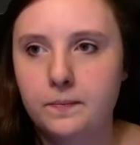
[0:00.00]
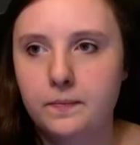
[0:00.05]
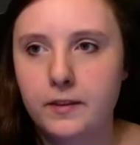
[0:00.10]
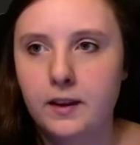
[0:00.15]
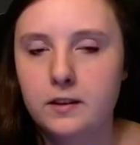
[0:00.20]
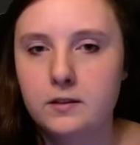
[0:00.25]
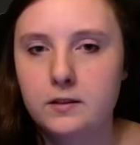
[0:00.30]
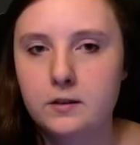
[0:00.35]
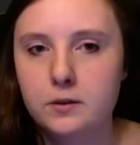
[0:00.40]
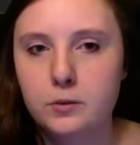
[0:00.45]

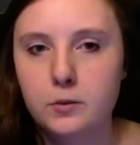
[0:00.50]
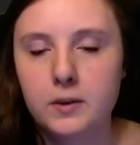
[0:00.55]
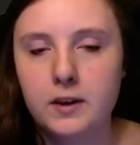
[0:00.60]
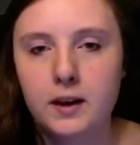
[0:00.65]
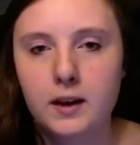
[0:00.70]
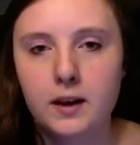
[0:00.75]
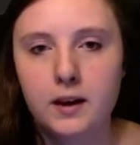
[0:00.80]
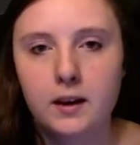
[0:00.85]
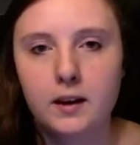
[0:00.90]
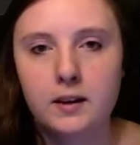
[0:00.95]
So we
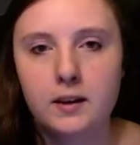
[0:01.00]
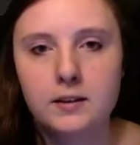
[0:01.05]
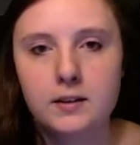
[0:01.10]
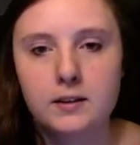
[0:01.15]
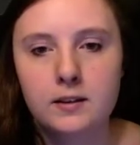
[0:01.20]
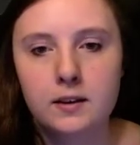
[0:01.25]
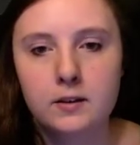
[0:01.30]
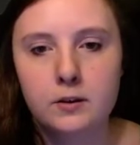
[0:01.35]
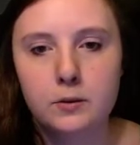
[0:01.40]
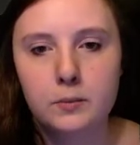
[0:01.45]
got
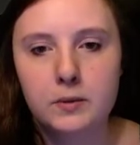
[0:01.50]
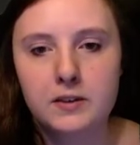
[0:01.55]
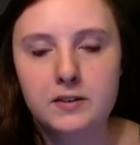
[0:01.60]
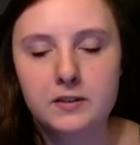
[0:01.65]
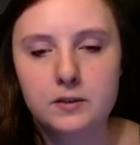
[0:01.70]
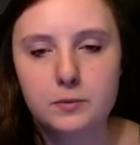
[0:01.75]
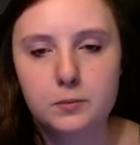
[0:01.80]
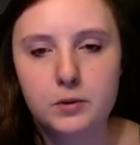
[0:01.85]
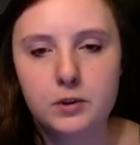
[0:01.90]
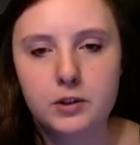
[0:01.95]
another
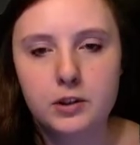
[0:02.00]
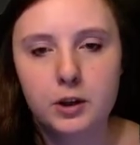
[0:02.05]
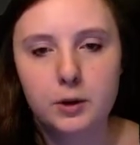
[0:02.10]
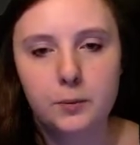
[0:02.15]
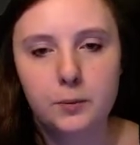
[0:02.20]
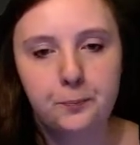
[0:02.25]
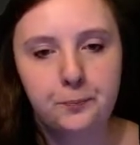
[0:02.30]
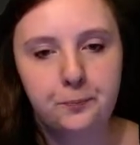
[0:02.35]
business perk.